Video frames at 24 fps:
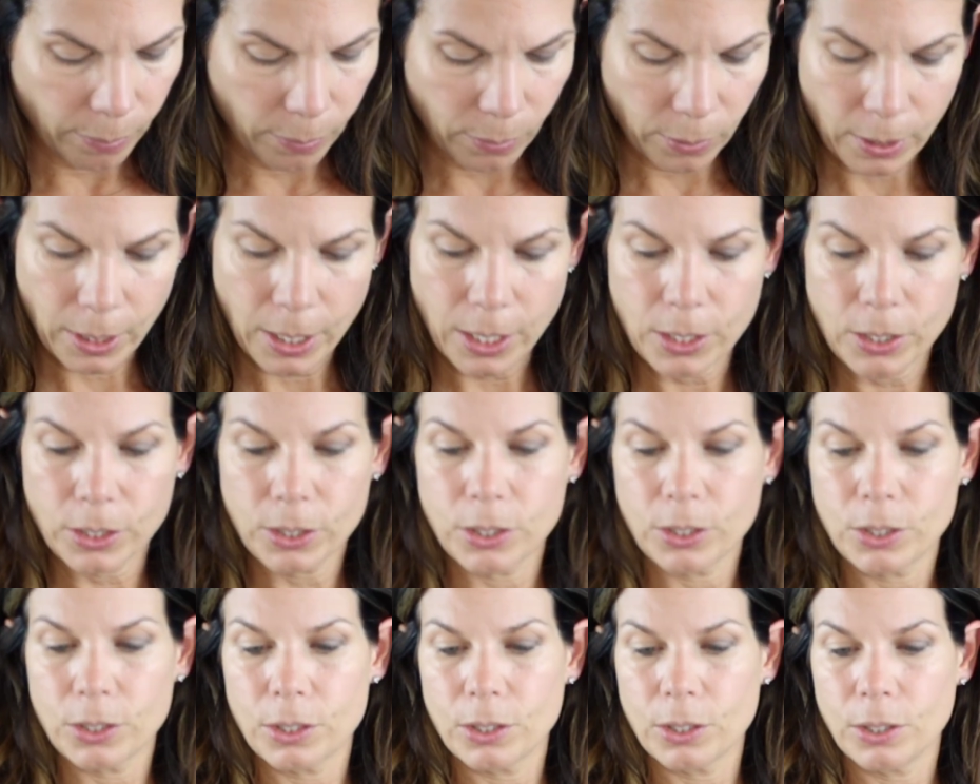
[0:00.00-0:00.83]

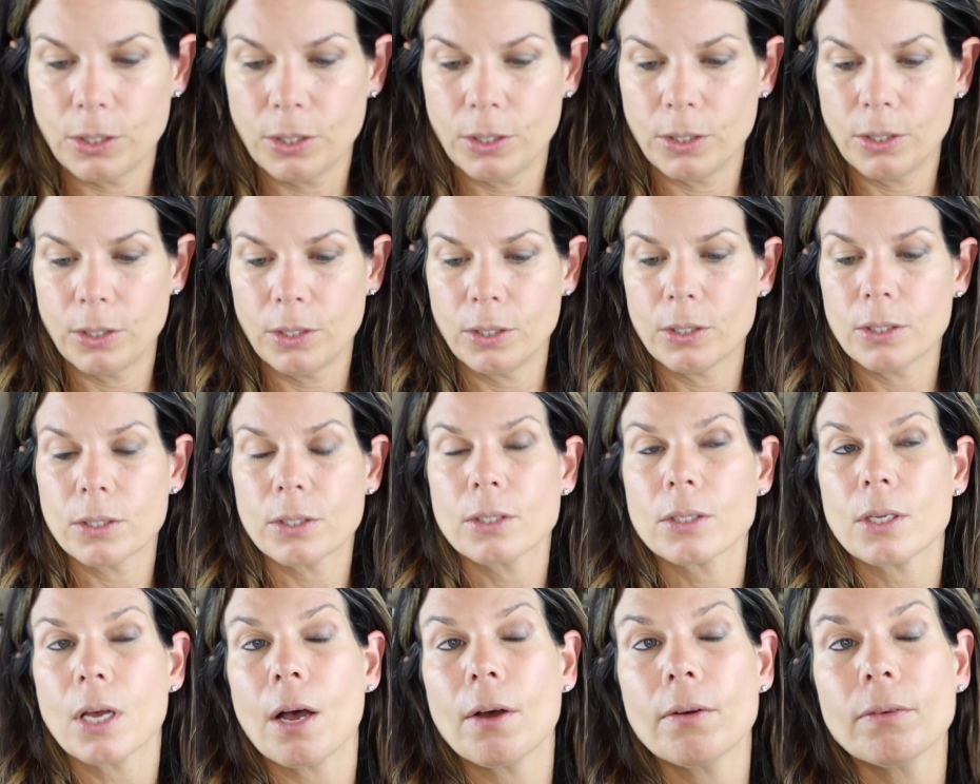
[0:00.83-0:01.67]
brush,
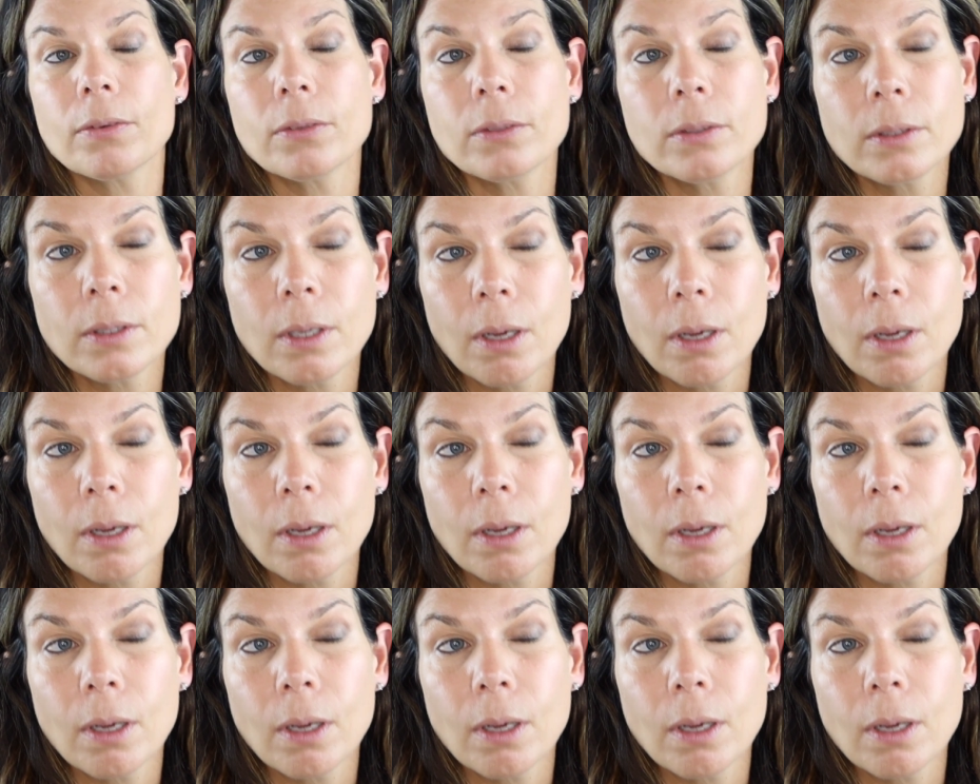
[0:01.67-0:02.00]
just